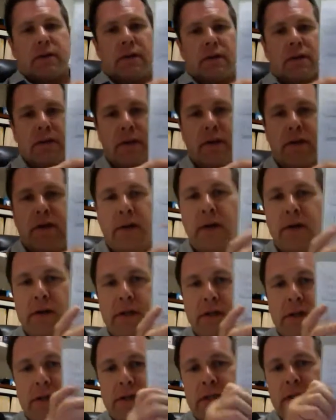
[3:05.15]
So here's
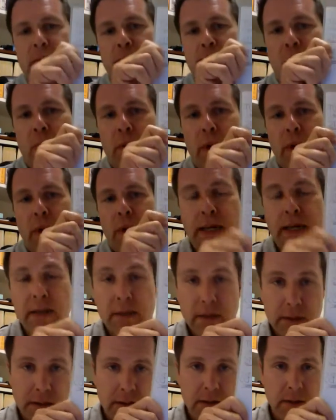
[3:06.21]
a simple way
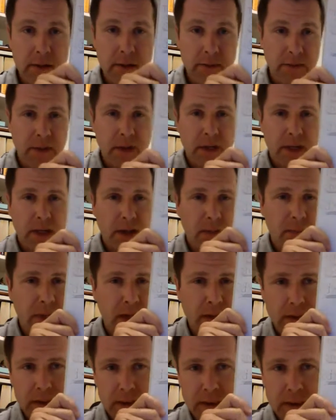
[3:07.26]
of thinking
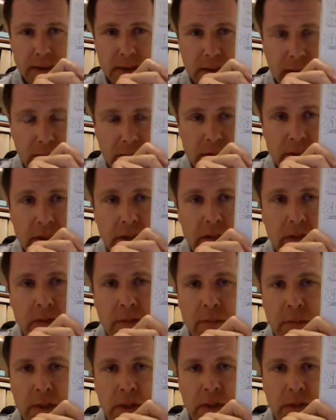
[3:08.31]
about the
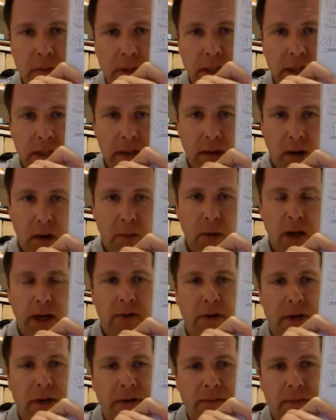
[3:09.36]
distinction between
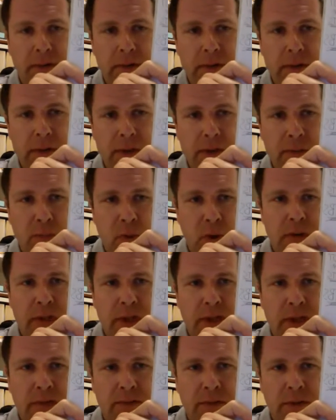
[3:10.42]
carbohydrate foods and
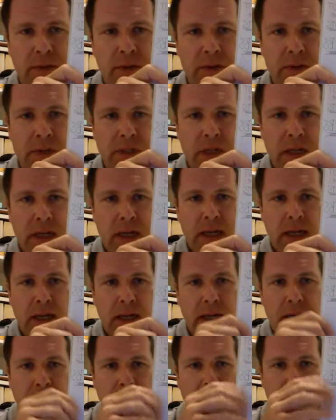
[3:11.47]
protein foods.
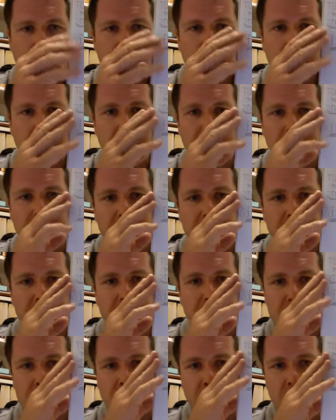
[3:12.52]
If it
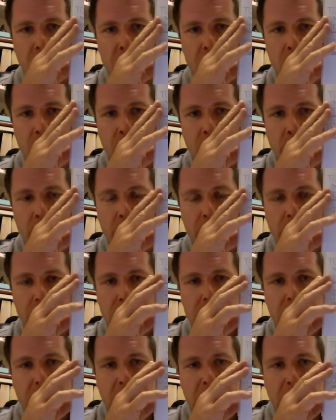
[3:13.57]
does not move,
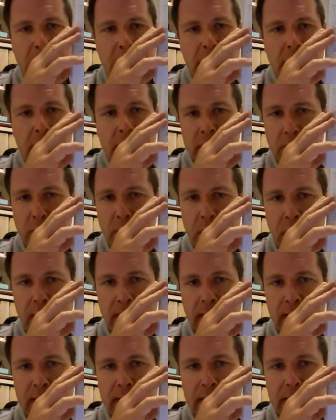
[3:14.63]
it's a
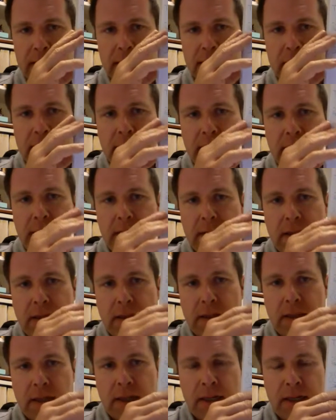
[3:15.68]
plant,
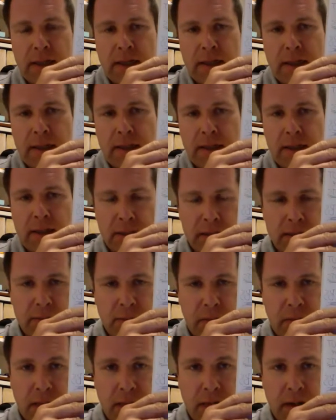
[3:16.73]
then it's
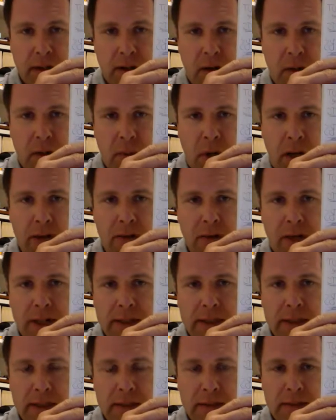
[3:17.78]
made out of
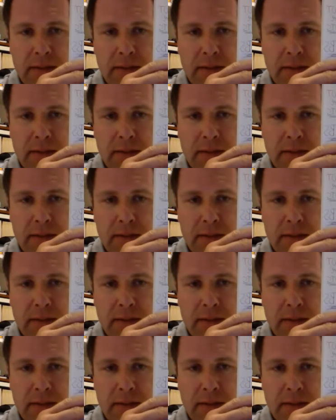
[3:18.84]
carbohydrates.